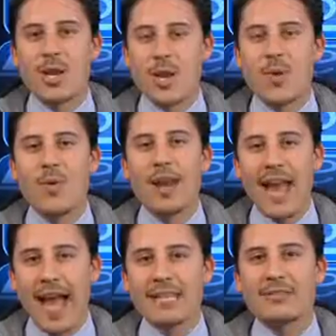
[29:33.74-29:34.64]
No one
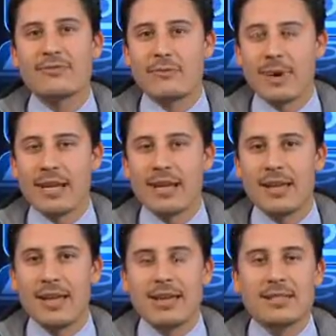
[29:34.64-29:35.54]
asked for money.
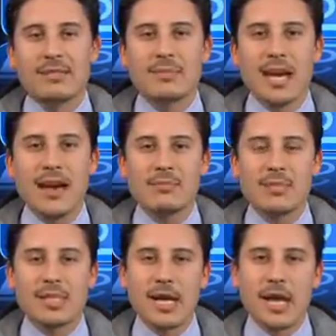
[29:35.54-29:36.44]

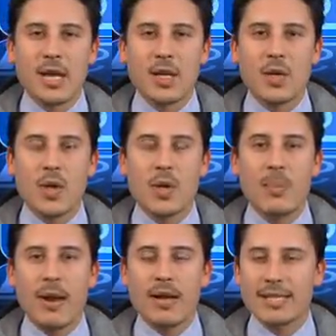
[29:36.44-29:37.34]
Sometimes you go
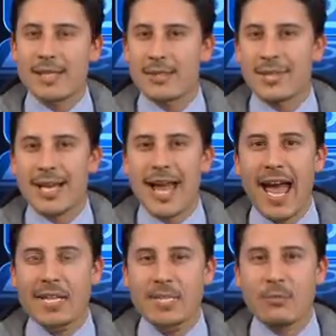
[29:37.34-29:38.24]
about it. It's interesting. I
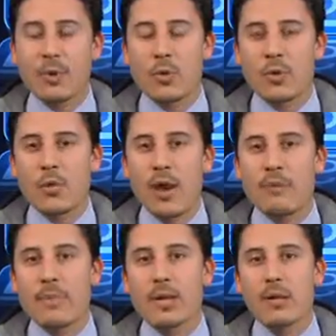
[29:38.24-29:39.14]
had someone who
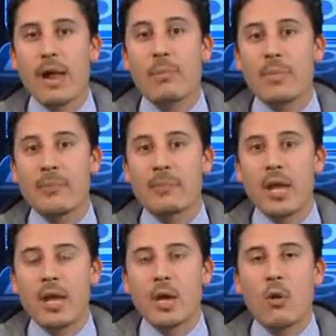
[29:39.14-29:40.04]
wanted me to help
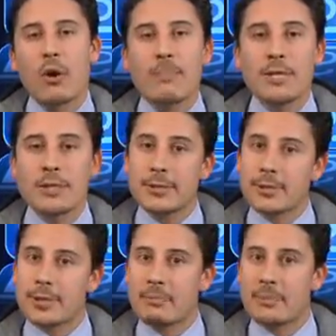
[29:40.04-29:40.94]
them go on a
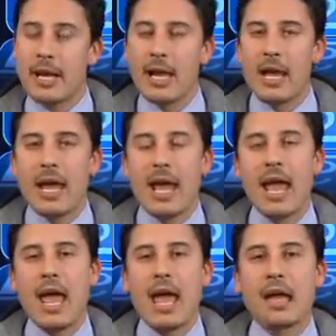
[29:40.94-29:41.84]
missions trip,
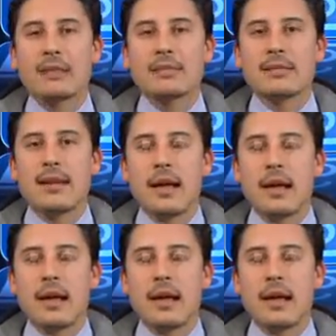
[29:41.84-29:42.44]
and